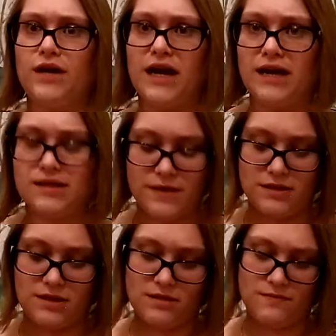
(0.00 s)
than I
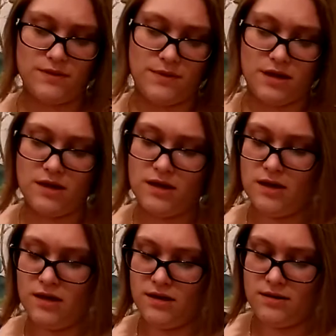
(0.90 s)
expected them to be.
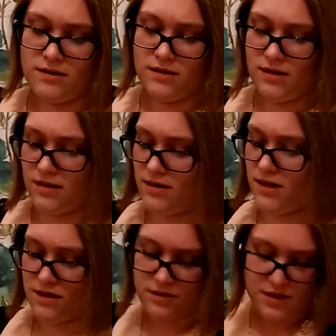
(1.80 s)

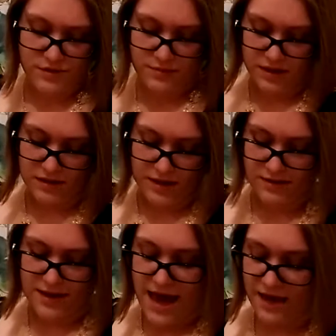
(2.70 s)
I thought they would be, like,
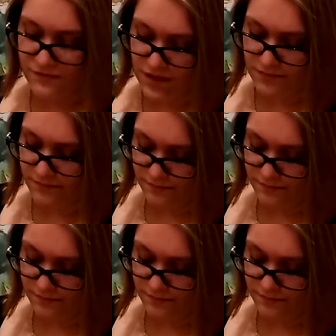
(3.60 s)
heavy.